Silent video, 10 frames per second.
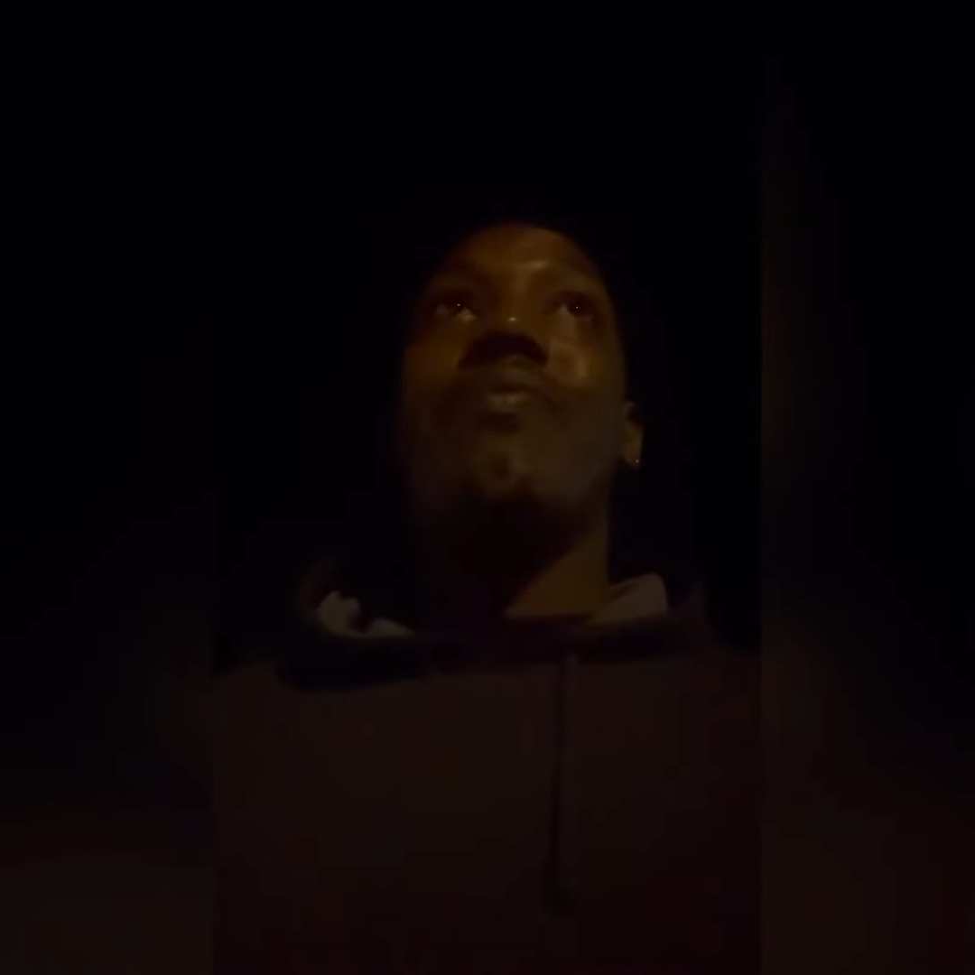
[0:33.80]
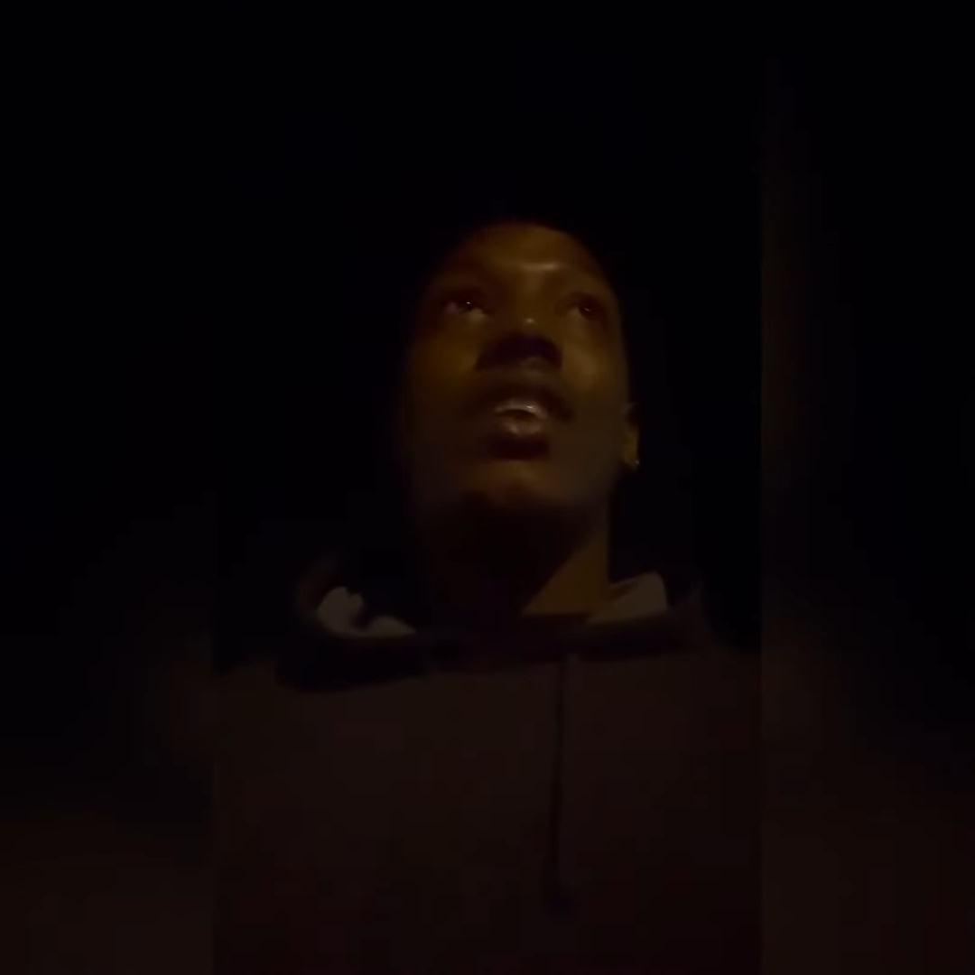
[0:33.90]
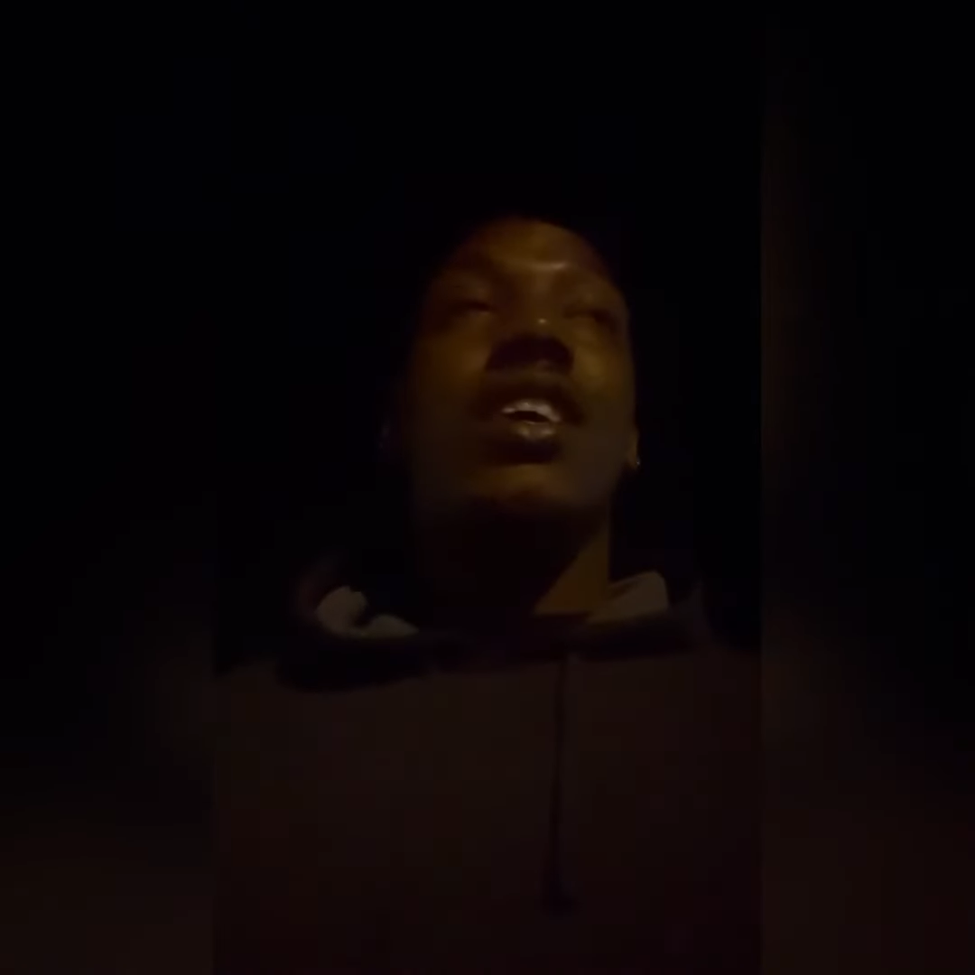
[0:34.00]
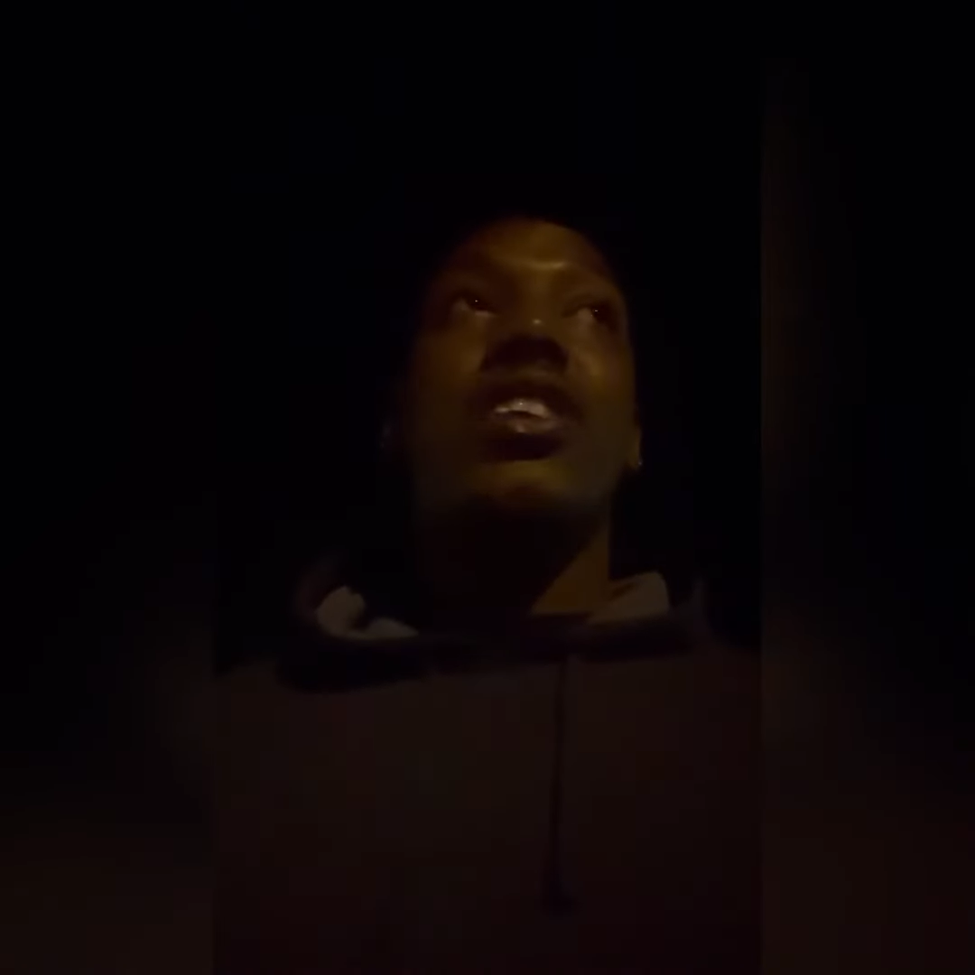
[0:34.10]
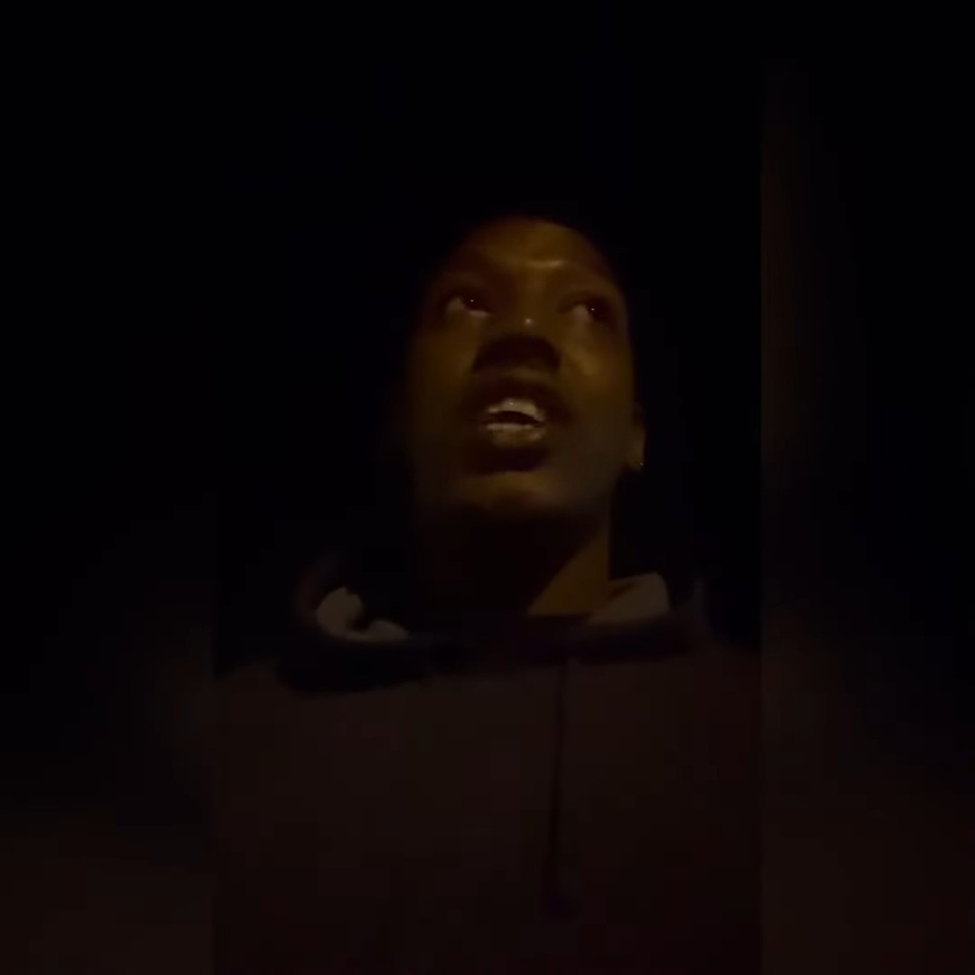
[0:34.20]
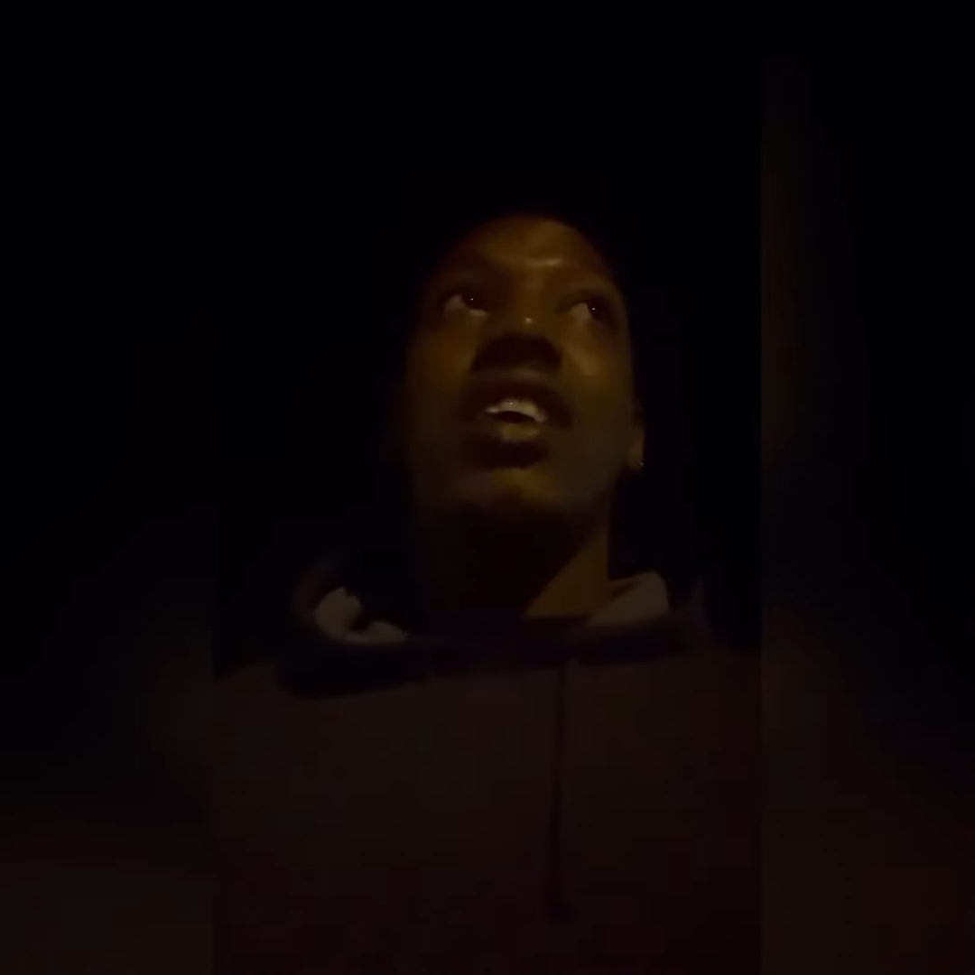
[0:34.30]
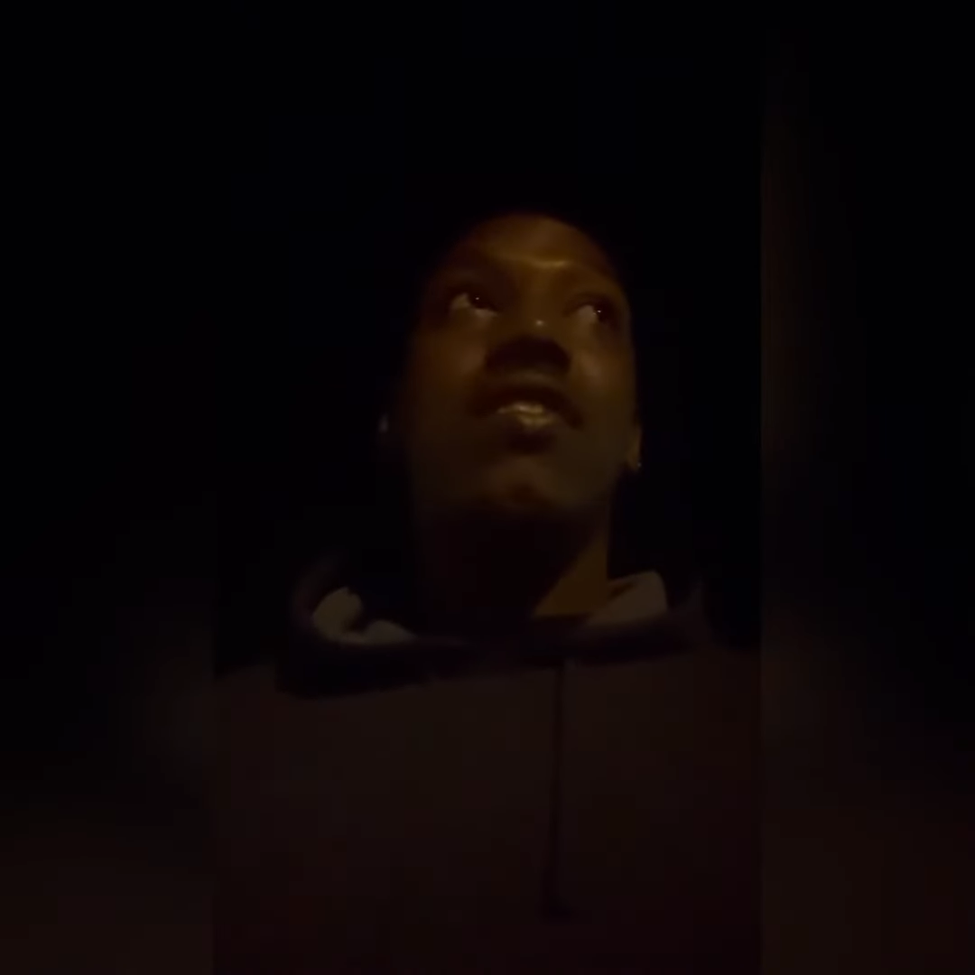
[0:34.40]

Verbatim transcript: uh, Jay